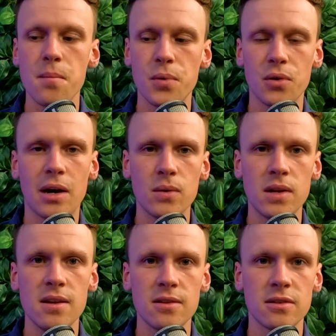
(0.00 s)
But
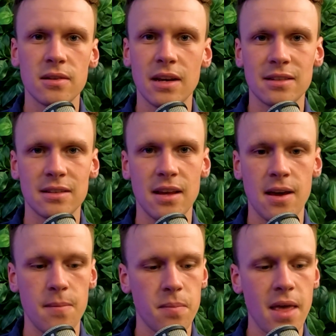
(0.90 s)
nowadays, as I
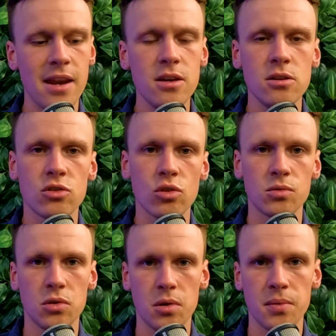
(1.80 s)
say, any urge
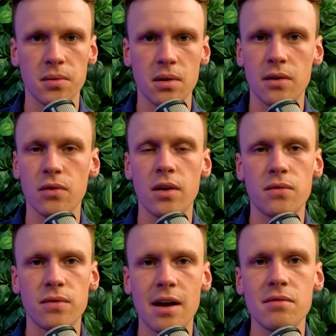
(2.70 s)
comes up, I've got a
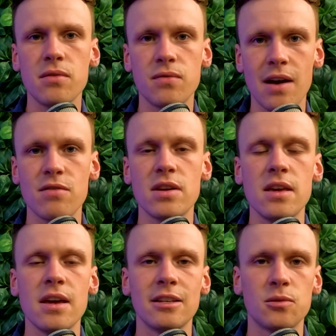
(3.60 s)
very, very
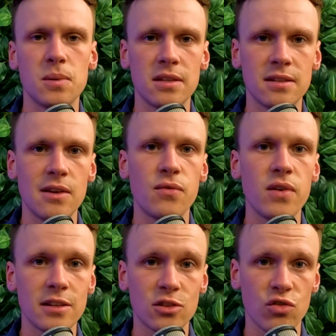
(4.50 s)

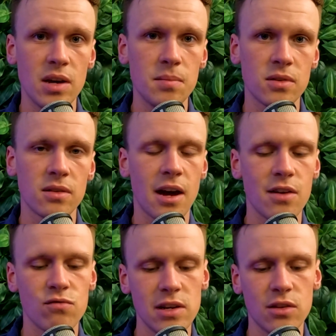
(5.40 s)
specific script that I
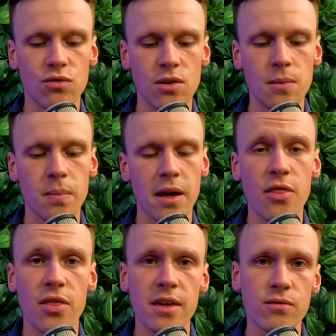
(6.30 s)
read through. I
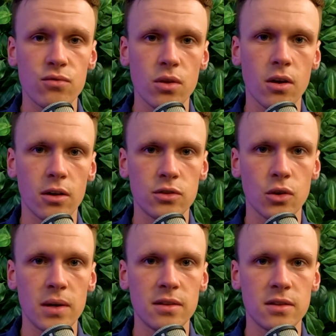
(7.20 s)
think through the
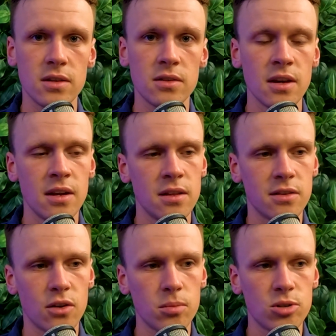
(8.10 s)
consequences. There's
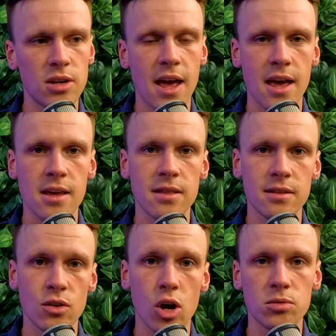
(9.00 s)
an option A,
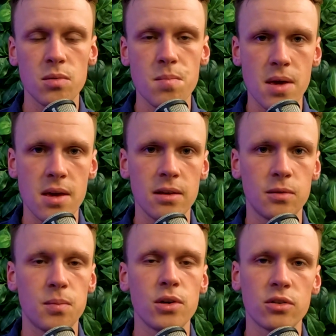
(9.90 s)
there's an option B. It's
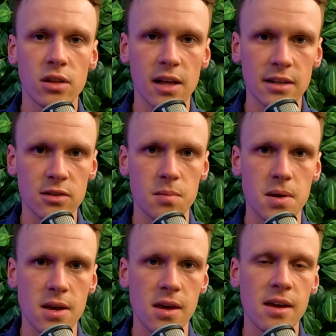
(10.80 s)
personalized to
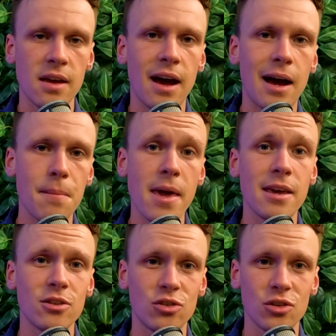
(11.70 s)
me. I
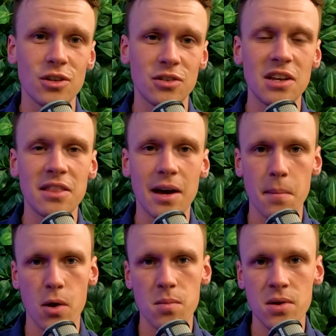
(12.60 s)
make a choice in that
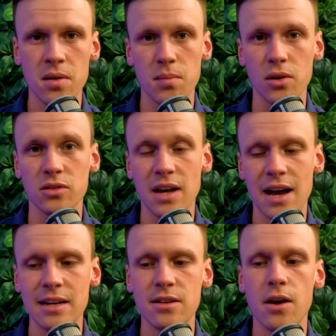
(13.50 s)
moment because
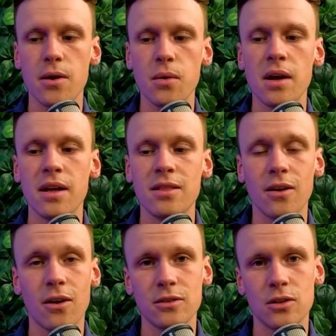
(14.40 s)
I know the
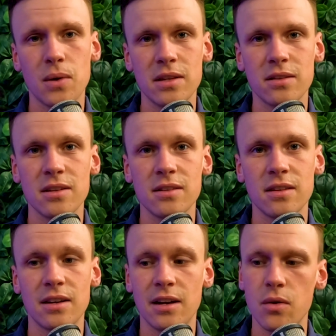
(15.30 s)
consequences
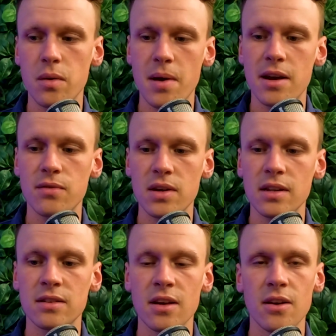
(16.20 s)
and I know the
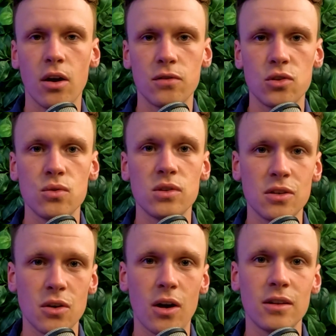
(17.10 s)
benefits of
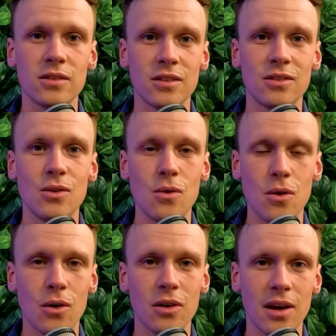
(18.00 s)
choosing not to
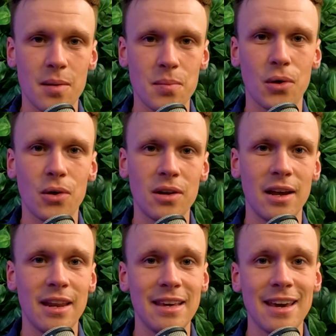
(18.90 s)
look at porn
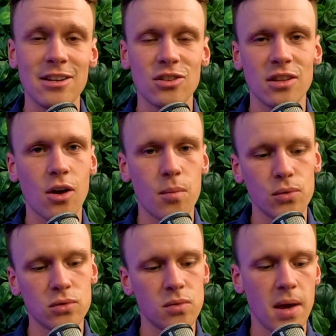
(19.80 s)
and engage in the
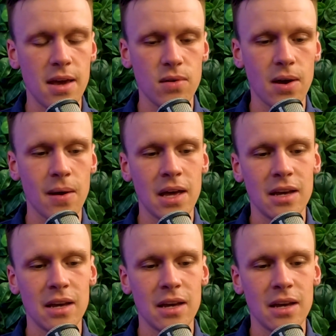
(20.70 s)
compulsive behavior.